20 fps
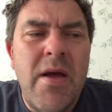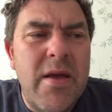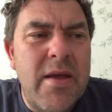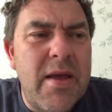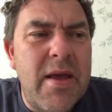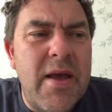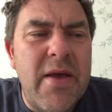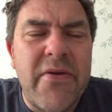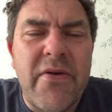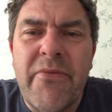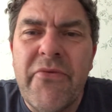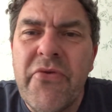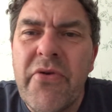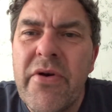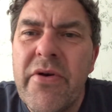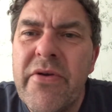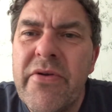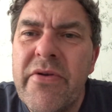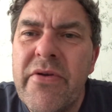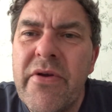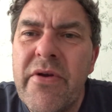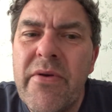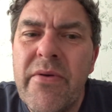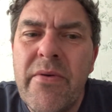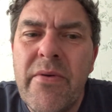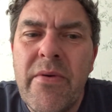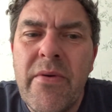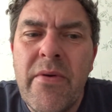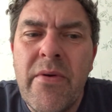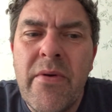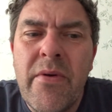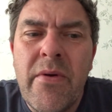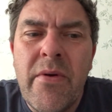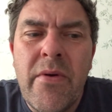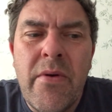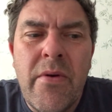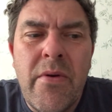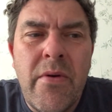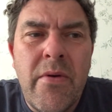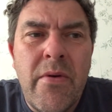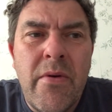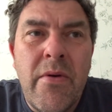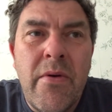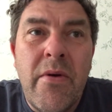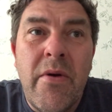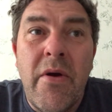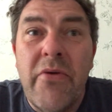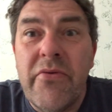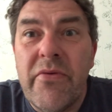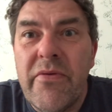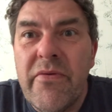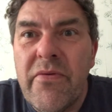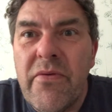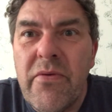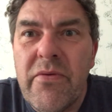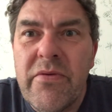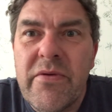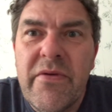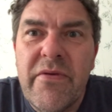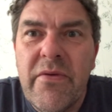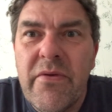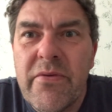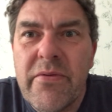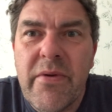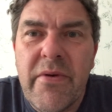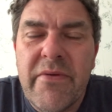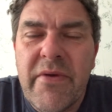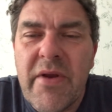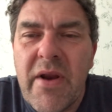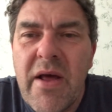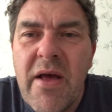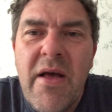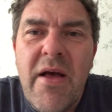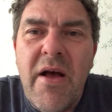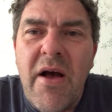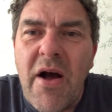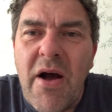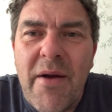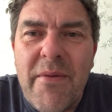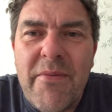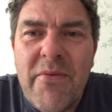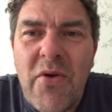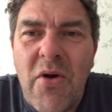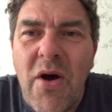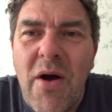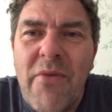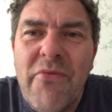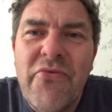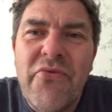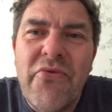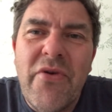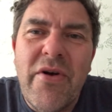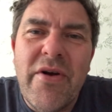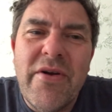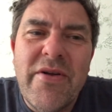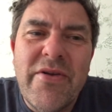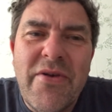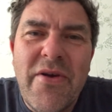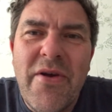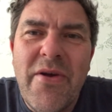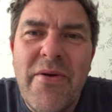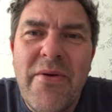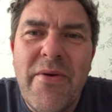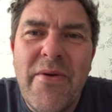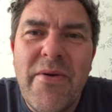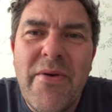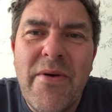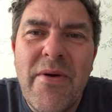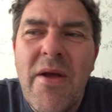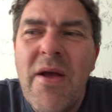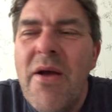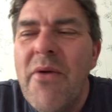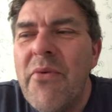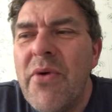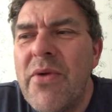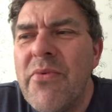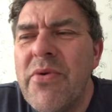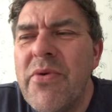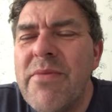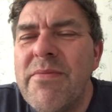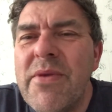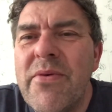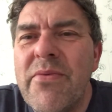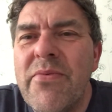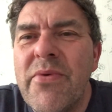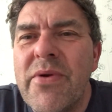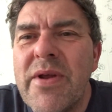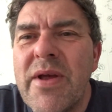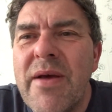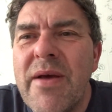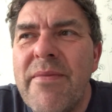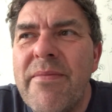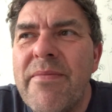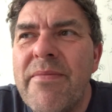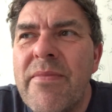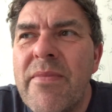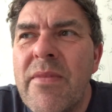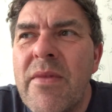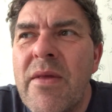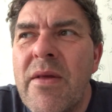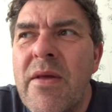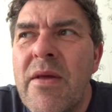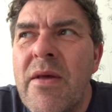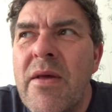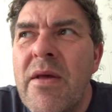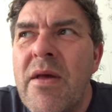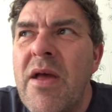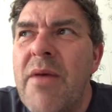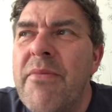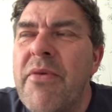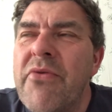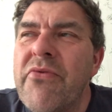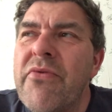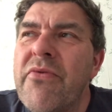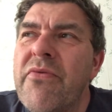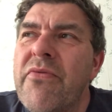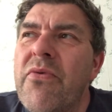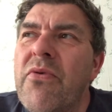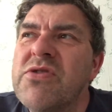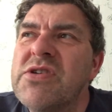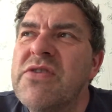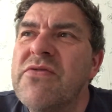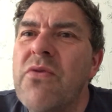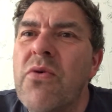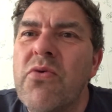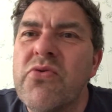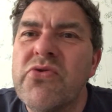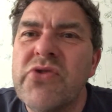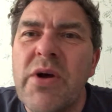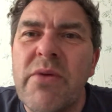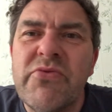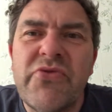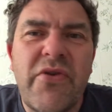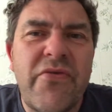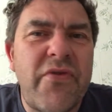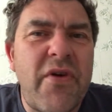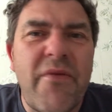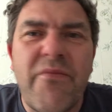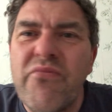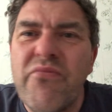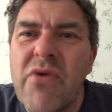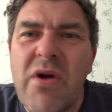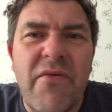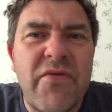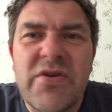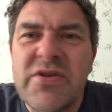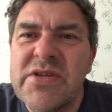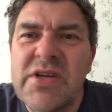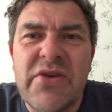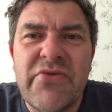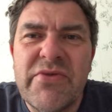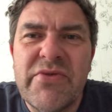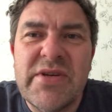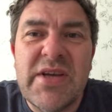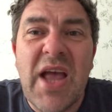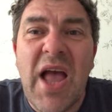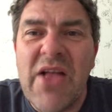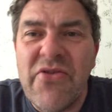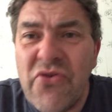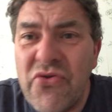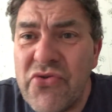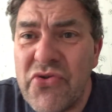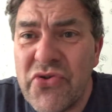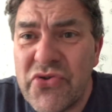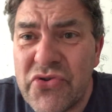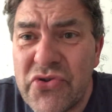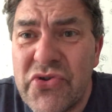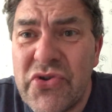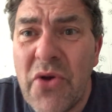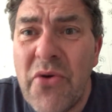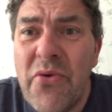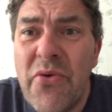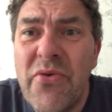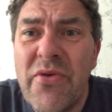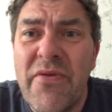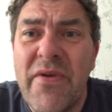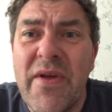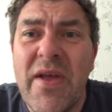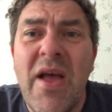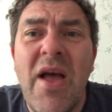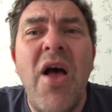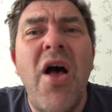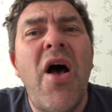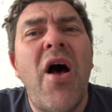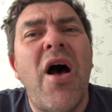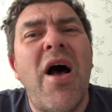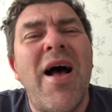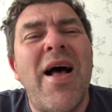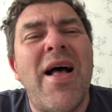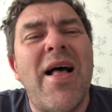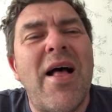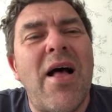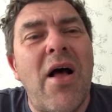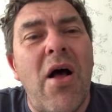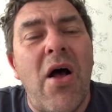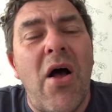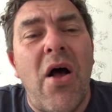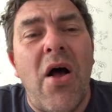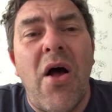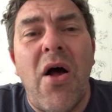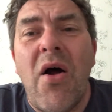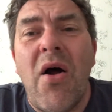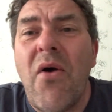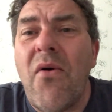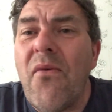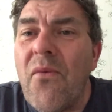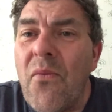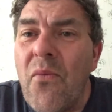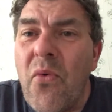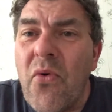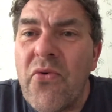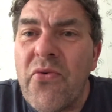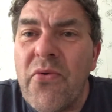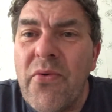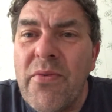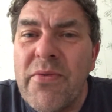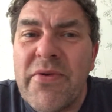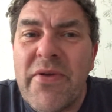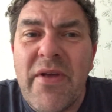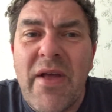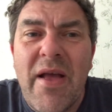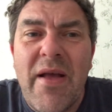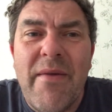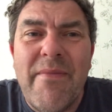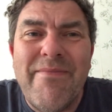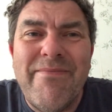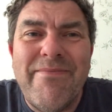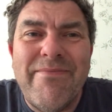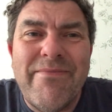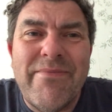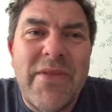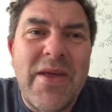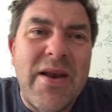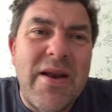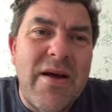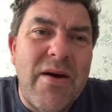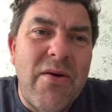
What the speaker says: Yes, I'm trying to do 144, 12, you know, well, it wouldn't be, would it? 144 times three, if you have breakfast, dinner, and tea, and you just do the, what do you want to say? You know,